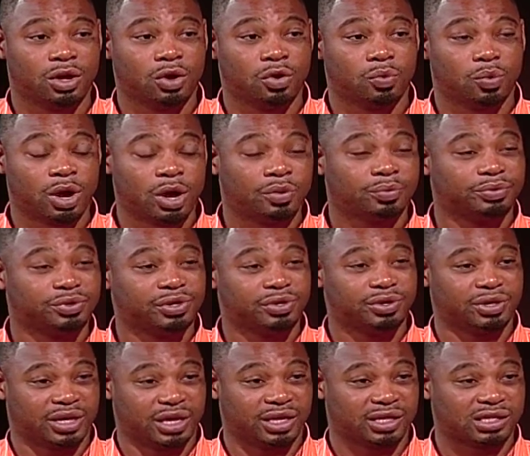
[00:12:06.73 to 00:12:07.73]
Well,
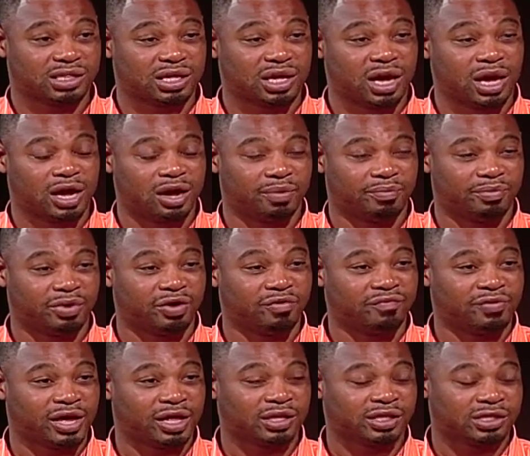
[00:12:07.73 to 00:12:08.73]
it's
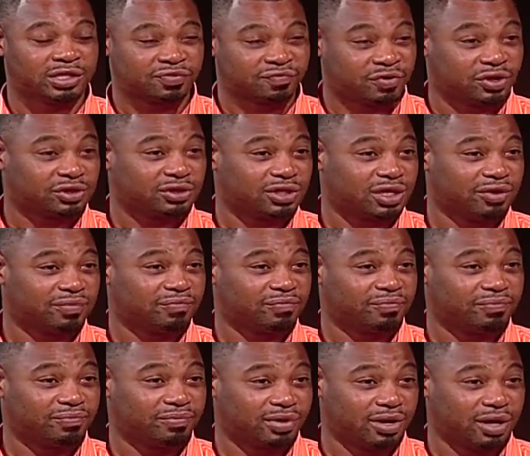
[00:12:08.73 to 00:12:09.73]
first come,
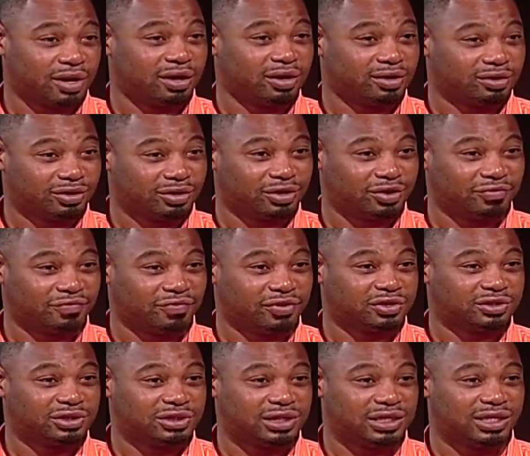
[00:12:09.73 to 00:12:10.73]

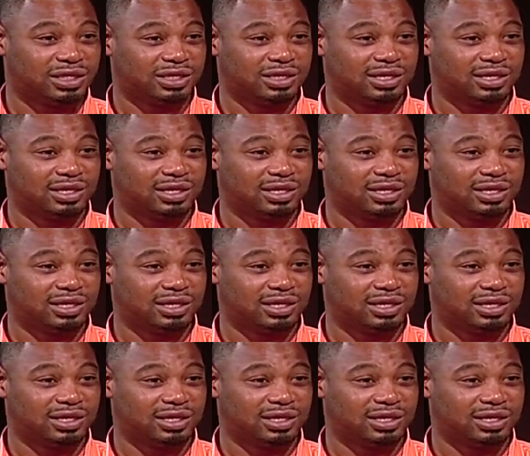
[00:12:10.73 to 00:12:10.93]
first seat.